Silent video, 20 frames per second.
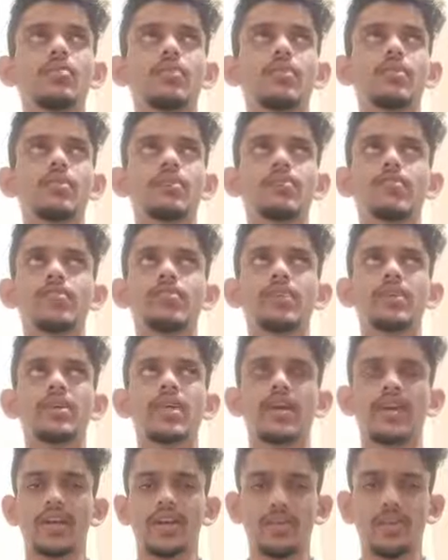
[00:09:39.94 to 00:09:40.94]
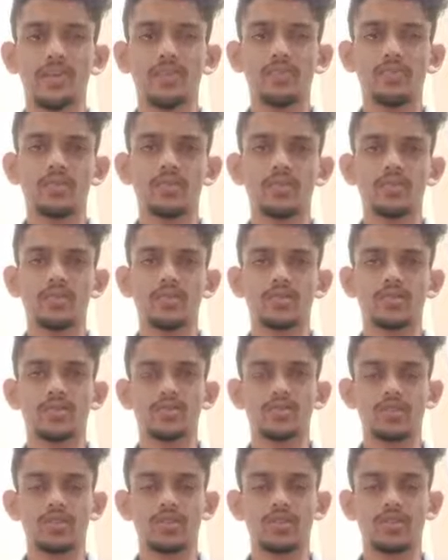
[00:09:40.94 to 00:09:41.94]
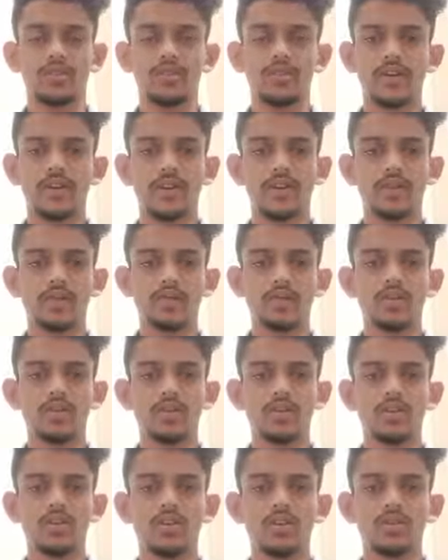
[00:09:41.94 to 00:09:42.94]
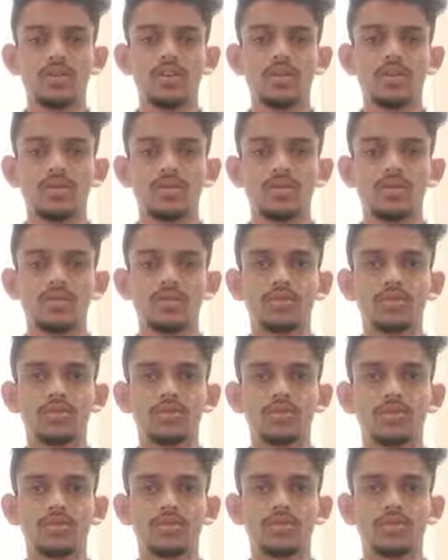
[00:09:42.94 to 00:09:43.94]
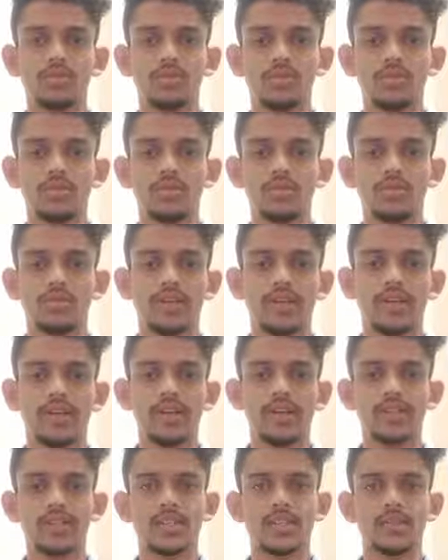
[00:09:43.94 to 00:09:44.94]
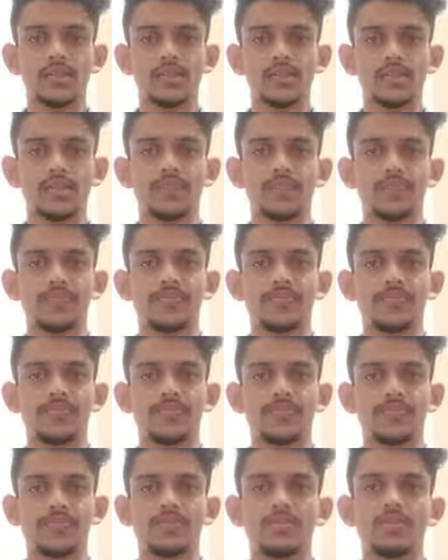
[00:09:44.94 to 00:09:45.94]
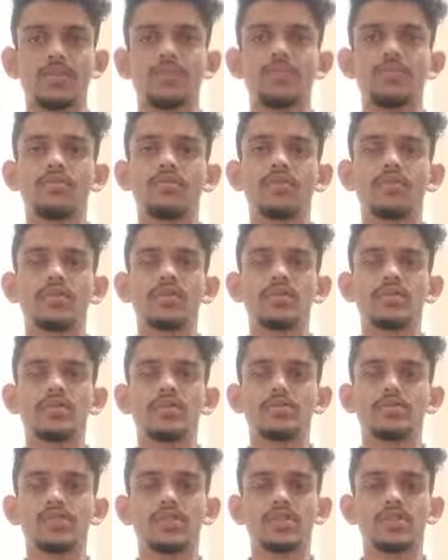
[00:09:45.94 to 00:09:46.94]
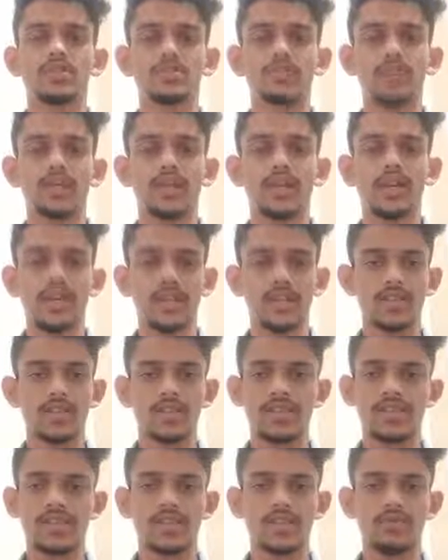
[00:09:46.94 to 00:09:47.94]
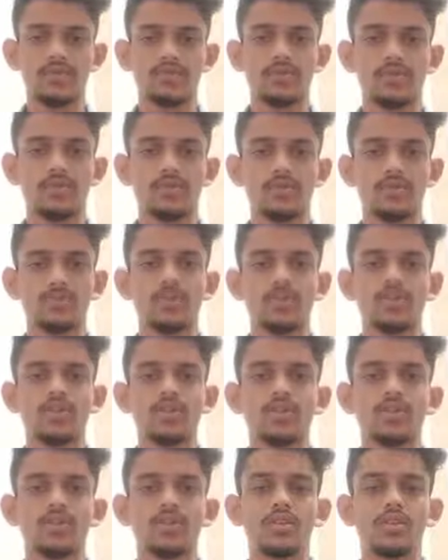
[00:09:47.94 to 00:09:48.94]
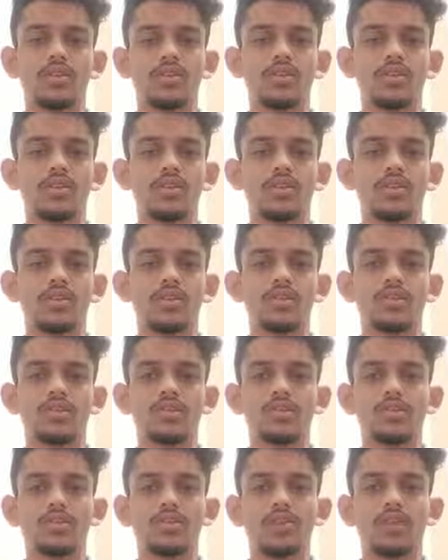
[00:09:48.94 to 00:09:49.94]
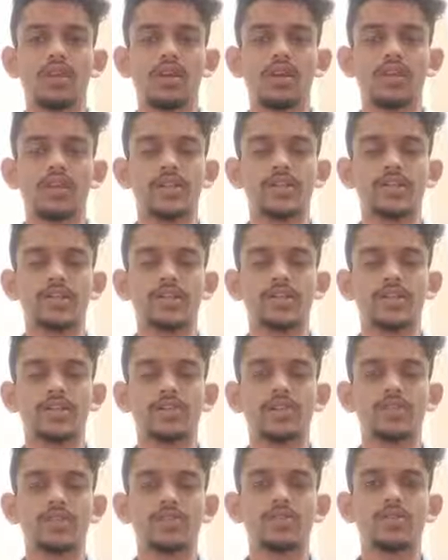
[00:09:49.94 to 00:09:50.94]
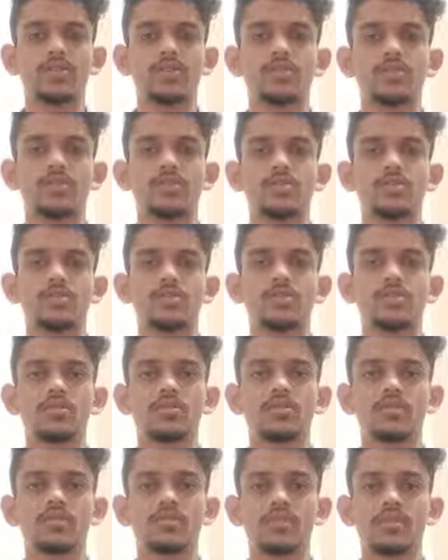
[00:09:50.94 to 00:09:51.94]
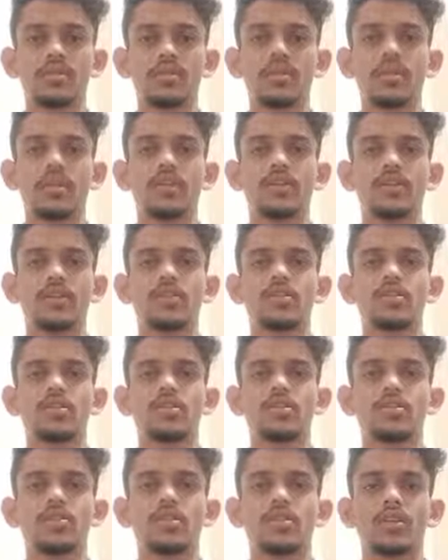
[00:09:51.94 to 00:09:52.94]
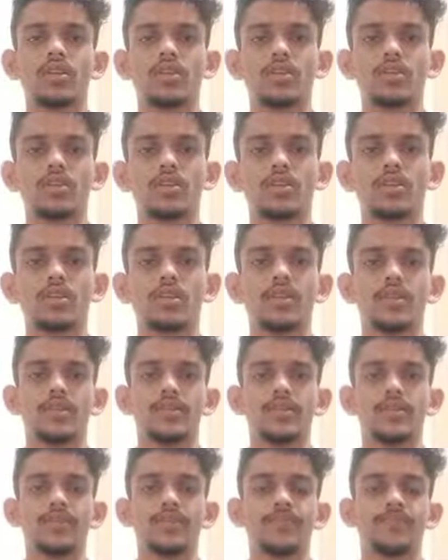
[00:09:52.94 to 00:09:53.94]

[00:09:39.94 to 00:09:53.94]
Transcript: Performing any operations on the variable throws a null point exception. For example, string s is equal to null, and in sysout ln s dot length,